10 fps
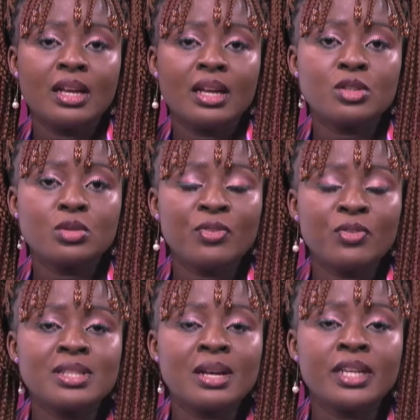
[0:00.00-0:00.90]
for
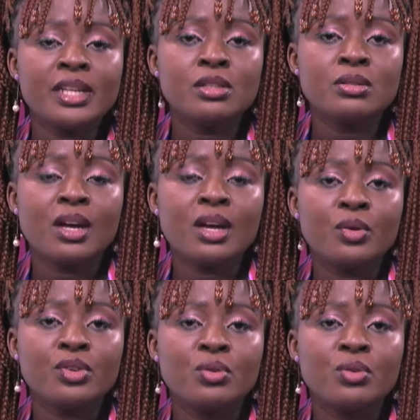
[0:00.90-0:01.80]
somebody to tell
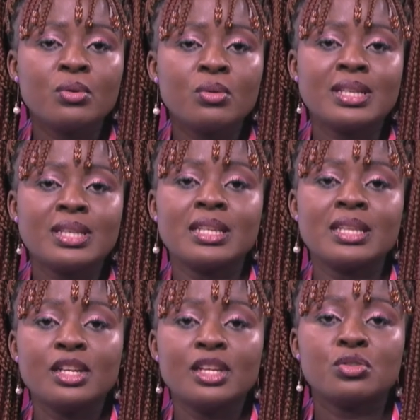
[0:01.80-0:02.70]
you certain
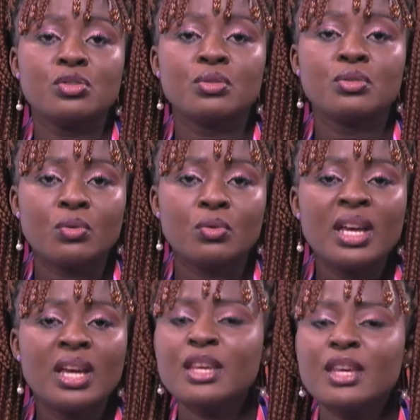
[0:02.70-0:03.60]
things you don't know,
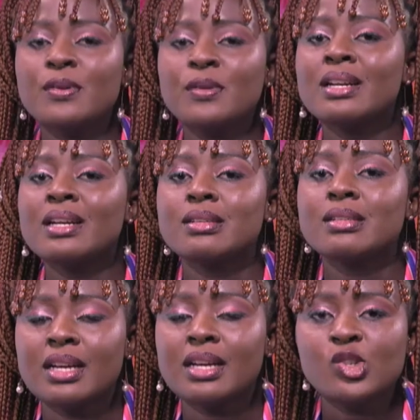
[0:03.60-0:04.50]
if you don't
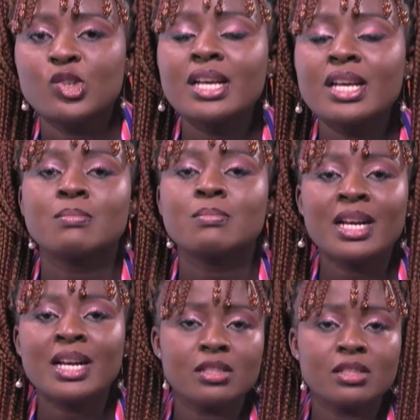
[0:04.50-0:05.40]
understand, try as much
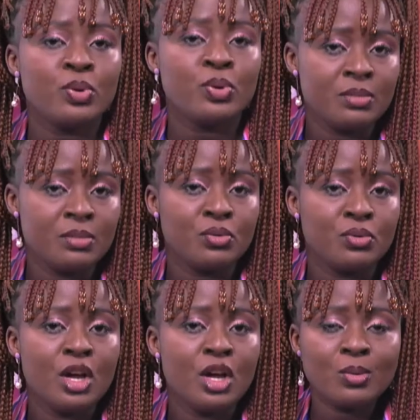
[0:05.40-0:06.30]
as possible
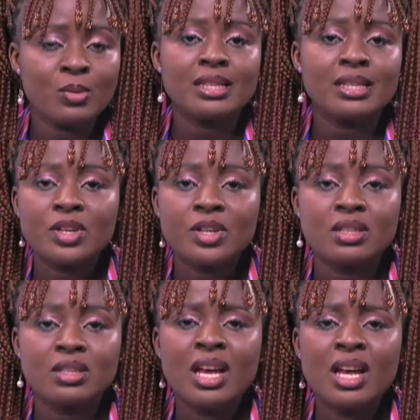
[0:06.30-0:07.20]
to ask questions.
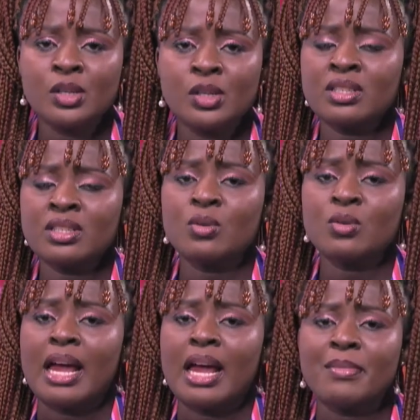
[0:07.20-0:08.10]
Don't just go
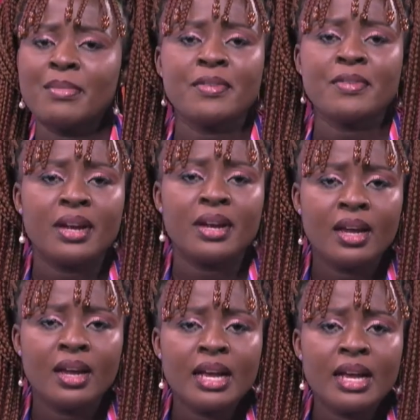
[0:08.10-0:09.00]
like Meferi.
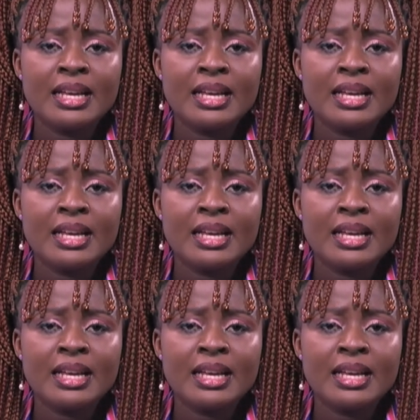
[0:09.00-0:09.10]
Yes,